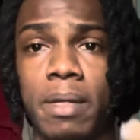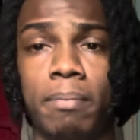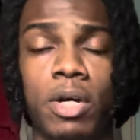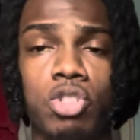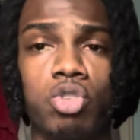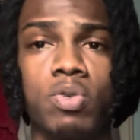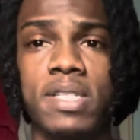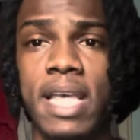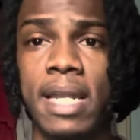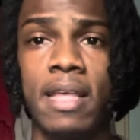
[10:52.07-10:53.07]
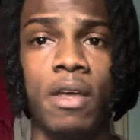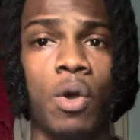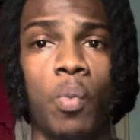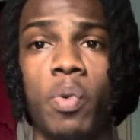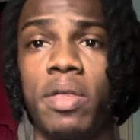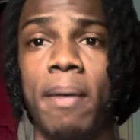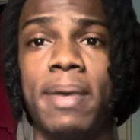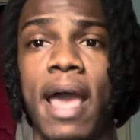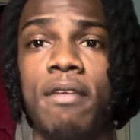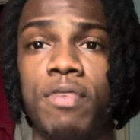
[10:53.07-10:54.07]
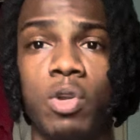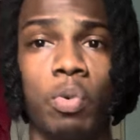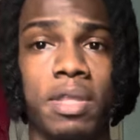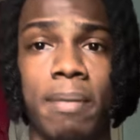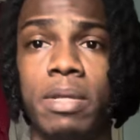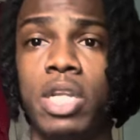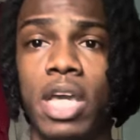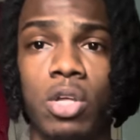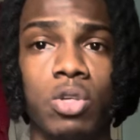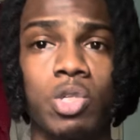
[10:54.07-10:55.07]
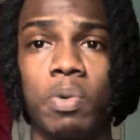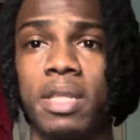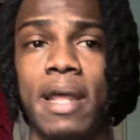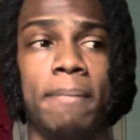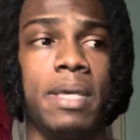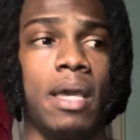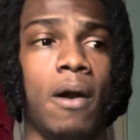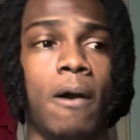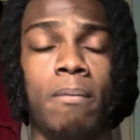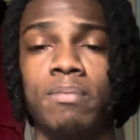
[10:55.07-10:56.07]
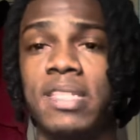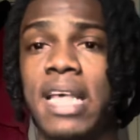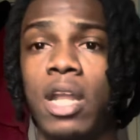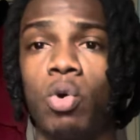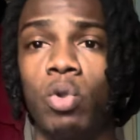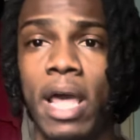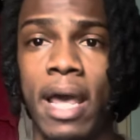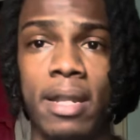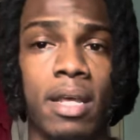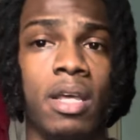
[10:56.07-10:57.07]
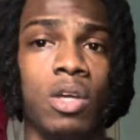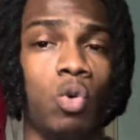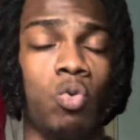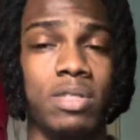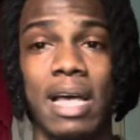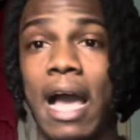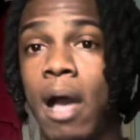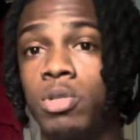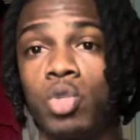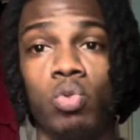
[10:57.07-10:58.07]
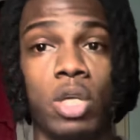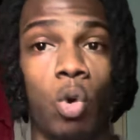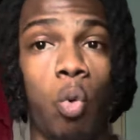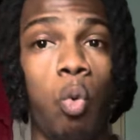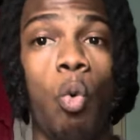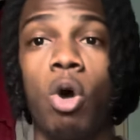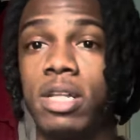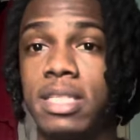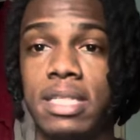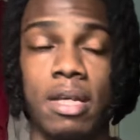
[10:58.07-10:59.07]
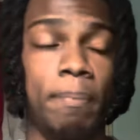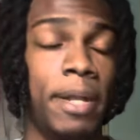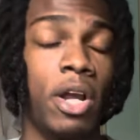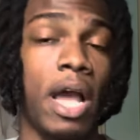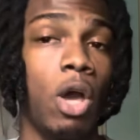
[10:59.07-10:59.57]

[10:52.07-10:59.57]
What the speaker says: Myles Skelly, whether that be Heaven, whether that be Nichols, whether that be Salah Ulad, who is absolutely qualities. A player I